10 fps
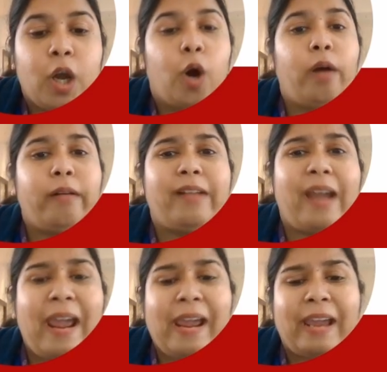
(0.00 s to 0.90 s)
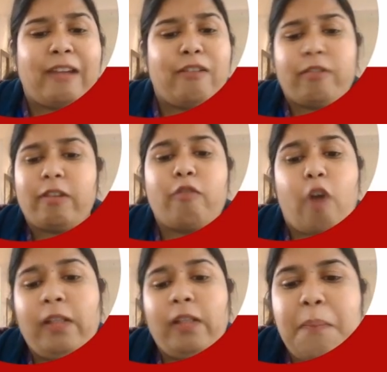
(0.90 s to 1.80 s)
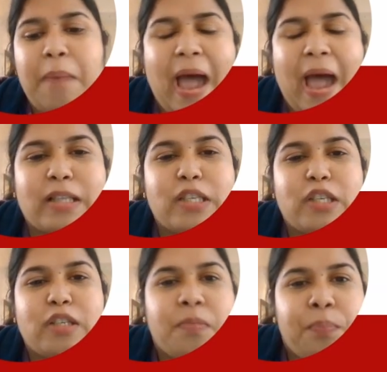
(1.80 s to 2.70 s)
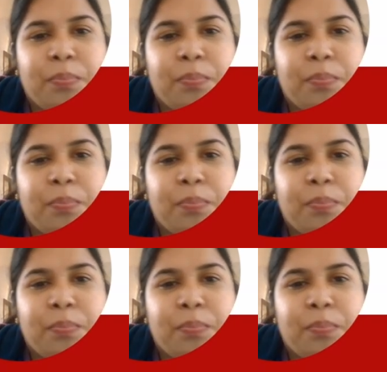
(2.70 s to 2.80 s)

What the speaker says: Hooray! We won the match.